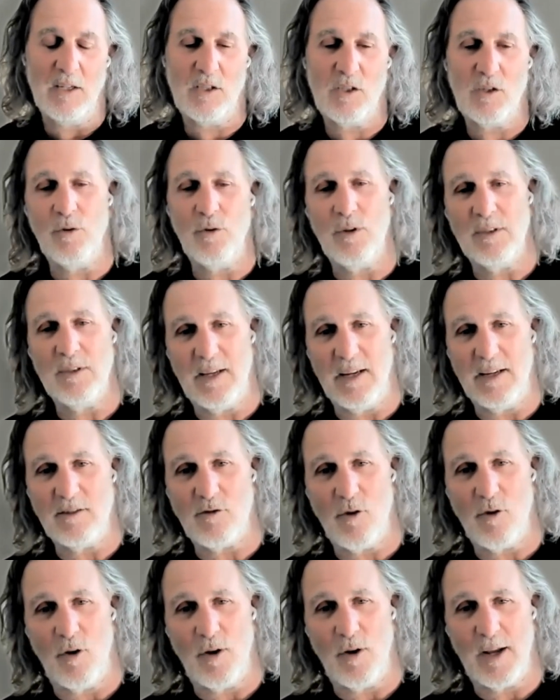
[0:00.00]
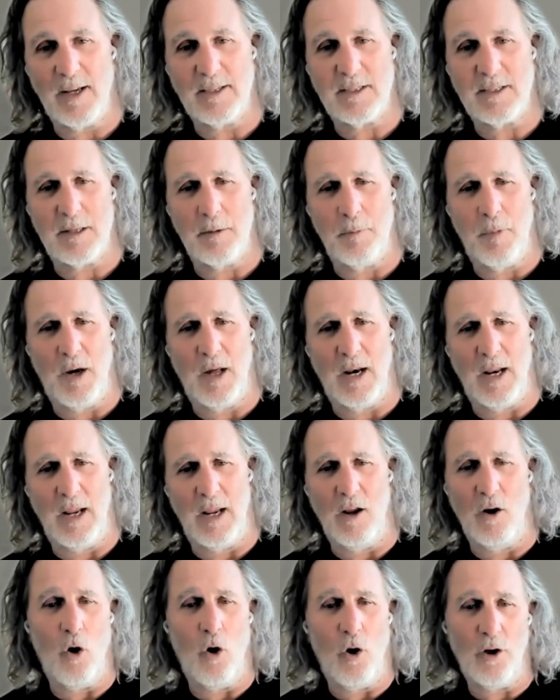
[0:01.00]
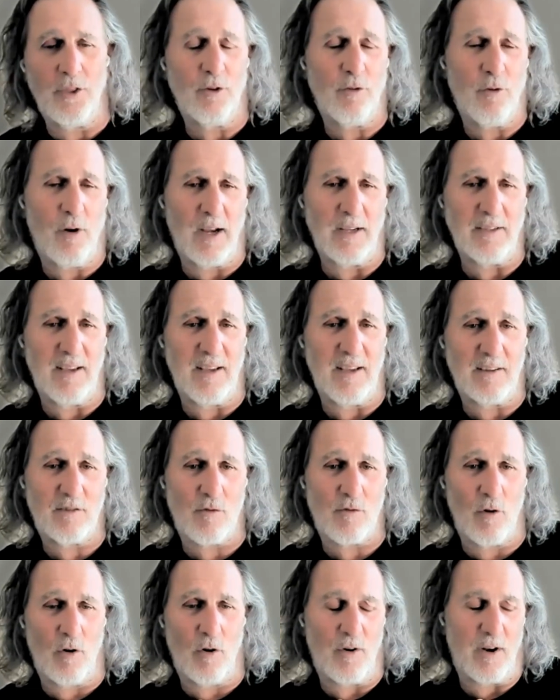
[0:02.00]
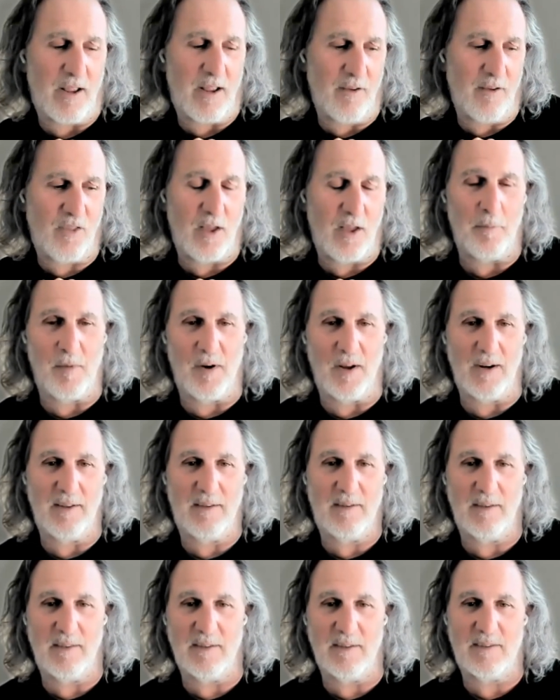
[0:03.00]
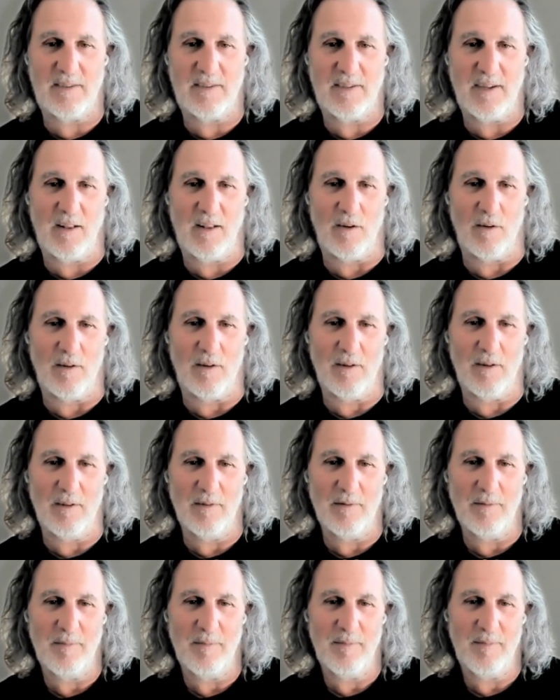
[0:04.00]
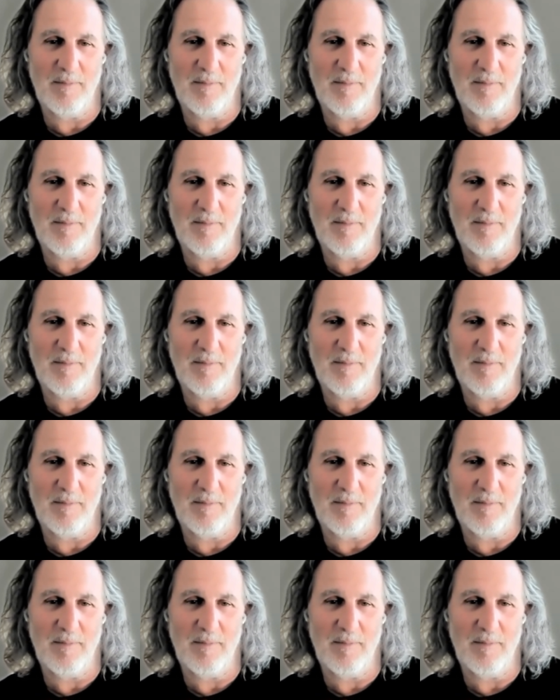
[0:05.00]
As soon as escrow gets the money, authorize escrow to give that money to the seller.